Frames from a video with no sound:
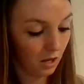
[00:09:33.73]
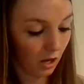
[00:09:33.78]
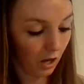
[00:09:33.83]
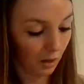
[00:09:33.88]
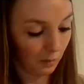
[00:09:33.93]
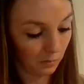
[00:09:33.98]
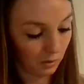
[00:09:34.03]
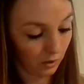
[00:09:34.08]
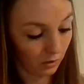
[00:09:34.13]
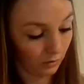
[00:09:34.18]

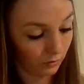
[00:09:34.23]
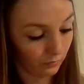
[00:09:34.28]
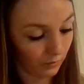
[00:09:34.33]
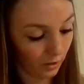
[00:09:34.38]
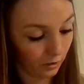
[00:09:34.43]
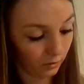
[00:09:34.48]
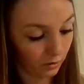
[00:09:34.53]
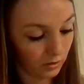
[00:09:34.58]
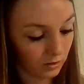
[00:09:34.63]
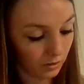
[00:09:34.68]
your
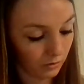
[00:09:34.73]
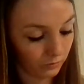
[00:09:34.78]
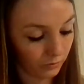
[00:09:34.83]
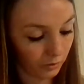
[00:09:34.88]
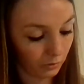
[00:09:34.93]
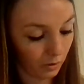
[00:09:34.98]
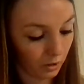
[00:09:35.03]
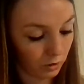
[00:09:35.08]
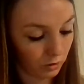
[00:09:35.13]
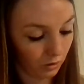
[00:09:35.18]
veteran's
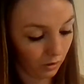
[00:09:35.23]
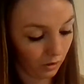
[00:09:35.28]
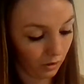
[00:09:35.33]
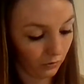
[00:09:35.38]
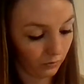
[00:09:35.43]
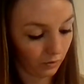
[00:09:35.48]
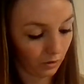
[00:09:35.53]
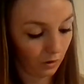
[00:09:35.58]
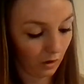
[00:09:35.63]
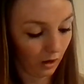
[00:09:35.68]
information.
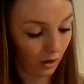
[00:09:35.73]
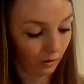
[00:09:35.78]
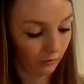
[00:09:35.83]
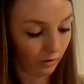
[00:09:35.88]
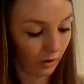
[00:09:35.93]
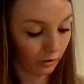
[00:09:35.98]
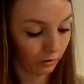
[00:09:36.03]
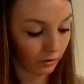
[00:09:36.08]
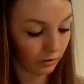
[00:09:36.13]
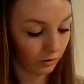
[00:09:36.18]
If you're not a
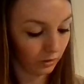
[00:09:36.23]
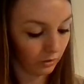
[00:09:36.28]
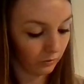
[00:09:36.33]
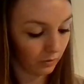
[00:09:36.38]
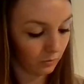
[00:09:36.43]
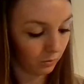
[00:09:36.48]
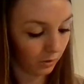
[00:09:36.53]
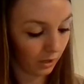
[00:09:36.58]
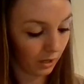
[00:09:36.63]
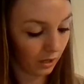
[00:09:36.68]
veteran, leave
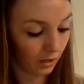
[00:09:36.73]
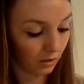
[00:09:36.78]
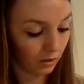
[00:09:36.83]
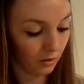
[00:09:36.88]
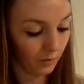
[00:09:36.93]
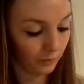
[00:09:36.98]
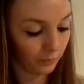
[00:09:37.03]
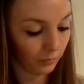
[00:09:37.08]
it blank.